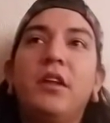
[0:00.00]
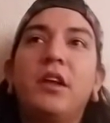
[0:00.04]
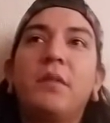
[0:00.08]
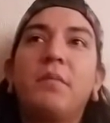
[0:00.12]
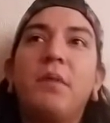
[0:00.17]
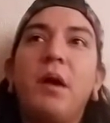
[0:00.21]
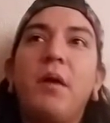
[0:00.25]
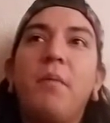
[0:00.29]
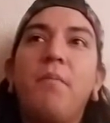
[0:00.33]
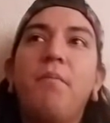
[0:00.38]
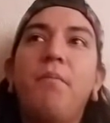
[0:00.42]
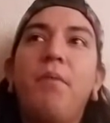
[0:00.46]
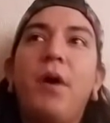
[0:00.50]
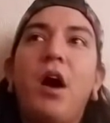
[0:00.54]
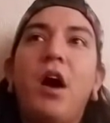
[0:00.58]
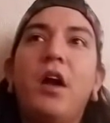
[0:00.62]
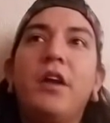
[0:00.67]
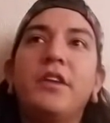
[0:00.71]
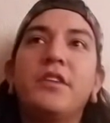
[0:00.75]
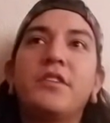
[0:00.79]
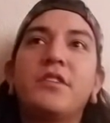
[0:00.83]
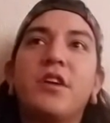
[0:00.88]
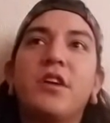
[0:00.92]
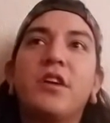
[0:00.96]
Like, my
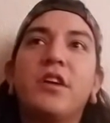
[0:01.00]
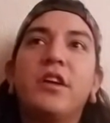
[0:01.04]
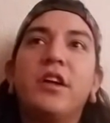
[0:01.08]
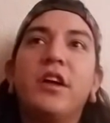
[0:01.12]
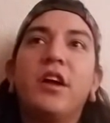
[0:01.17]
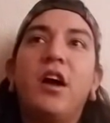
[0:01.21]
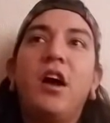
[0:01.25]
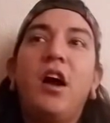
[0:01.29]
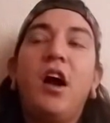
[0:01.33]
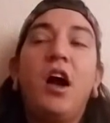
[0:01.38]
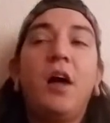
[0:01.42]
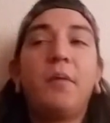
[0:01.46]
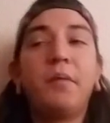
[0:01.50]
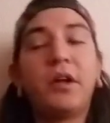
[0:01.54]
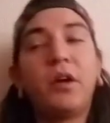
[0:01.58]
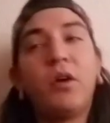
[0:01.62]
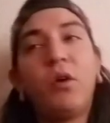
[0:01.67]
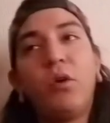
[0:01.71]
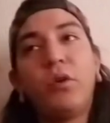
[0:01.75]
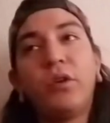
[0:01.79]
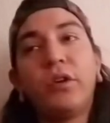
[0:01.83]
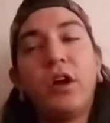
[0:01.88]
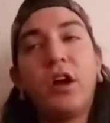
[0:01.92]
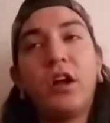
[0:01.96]
body started to get hot. I'm like
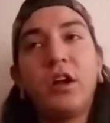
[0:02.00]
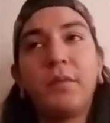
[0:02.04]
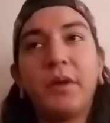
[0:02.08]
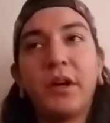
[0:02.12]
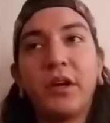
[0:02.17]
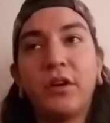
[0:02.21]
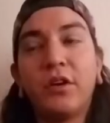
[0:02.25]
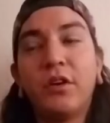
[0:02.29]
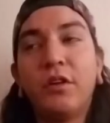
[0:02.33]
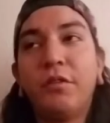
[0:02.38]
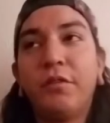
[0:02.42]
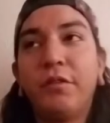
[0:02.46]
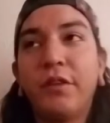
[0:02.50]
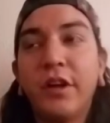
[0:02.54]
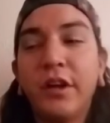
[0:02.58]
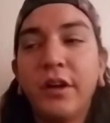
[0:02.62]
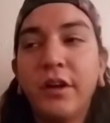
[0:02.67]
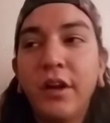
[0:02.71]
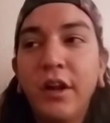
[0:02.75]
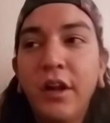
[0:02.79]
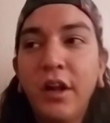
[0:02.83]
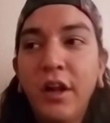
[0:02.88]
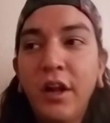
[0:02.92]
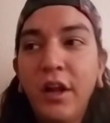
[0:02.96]
holding on to my
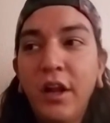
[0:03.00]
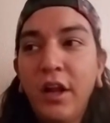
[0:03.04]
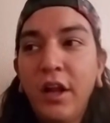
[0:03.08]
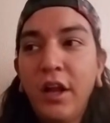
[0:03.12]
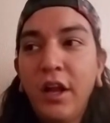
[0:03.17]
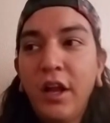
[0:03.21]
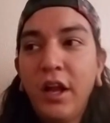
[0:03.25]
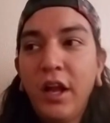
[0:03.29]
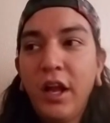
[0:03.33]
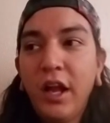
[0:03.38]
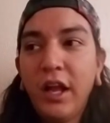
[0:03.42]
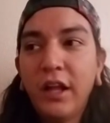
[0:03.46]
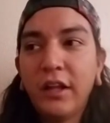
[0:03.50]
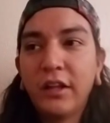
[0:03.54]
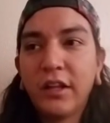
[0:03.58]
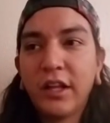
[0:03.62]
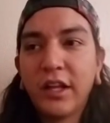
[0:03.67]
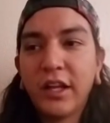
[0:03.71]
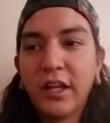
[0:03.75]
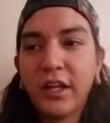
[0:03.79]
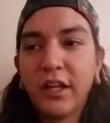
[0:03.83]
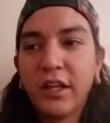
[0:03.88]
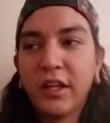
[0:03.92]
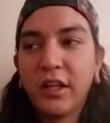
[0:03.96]
girlfriend. And
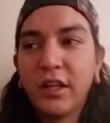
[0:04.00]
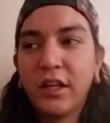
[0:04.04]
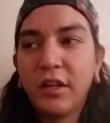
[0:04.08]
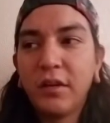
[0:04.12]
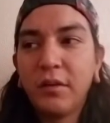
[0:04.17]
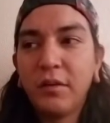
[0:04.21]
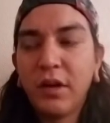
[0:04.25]
like,